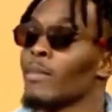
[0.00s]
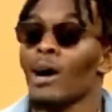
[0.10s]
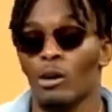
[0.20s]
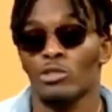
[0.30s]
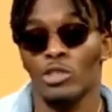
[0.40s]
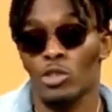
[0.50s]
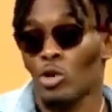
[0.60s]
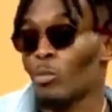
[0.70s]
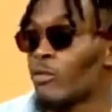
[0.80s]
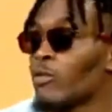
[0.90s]
I was gonna
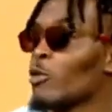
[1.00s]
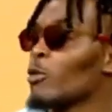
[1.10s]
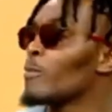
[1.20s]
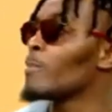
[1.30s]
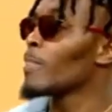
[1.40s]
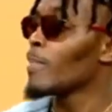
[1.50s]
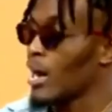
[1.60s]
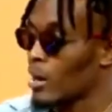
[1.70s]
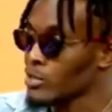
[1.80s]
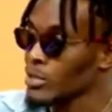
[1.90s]
go perform.
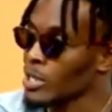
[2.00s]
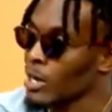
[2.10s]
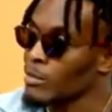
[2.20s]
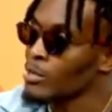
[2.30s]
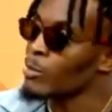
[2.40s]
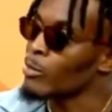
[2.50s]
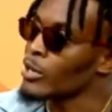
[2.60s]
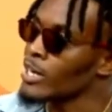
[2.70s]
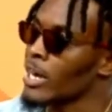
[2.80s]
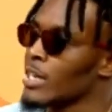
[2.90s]
I was gonna come to Good
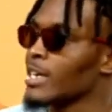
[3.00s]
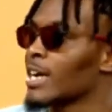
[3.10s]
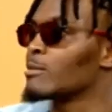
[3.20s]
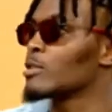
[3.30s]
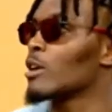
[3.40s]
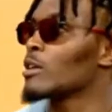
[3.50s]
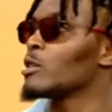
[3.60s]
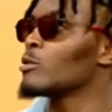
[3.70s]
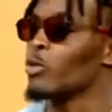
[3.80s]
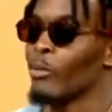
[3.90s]
Morning Kenya and come talk to
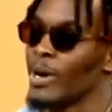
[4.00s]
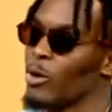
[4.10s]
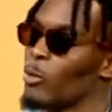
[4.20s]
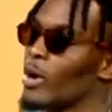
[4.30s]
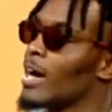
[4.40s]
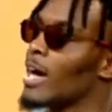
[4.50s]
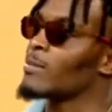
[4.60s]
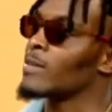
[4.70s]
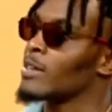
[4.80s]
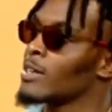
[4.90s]
you no matter what
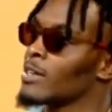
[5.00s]
happened.